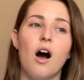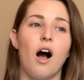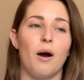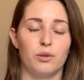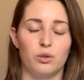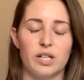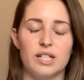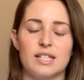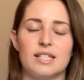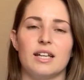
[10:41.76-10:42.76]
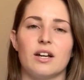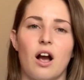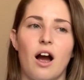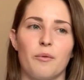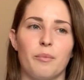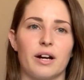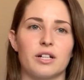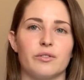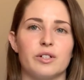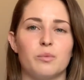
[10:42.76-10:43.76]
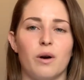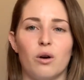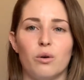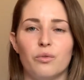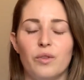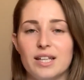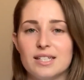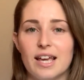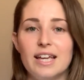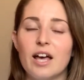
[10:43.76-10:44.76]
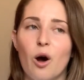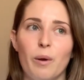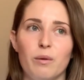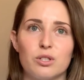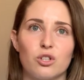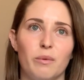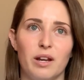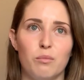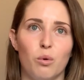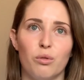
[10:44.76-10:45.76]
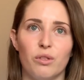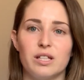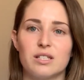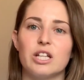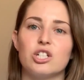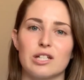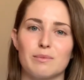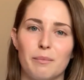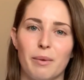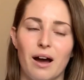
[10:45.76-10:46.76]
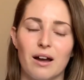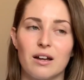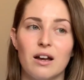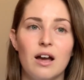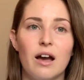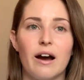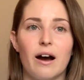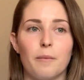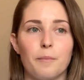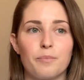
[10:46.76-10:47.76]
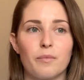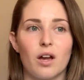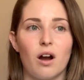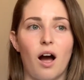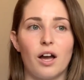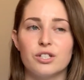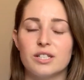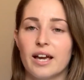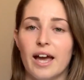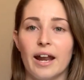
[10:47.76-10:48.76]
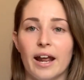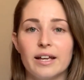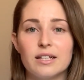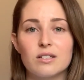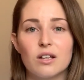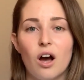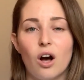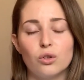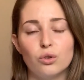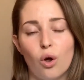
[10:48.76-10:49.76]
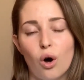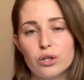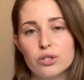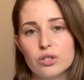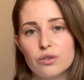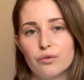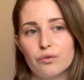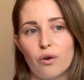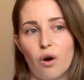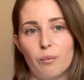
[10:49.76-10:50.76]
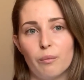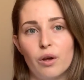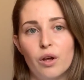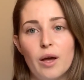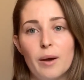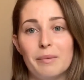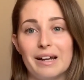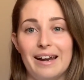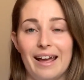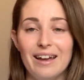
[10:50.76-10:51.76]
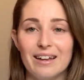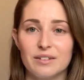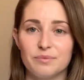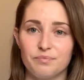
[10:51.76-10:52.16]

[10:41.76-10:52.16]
I would look into seeing a chiropractor as well. He's helped me with so many more things than just my back. I used to get headaches a lot from my neck.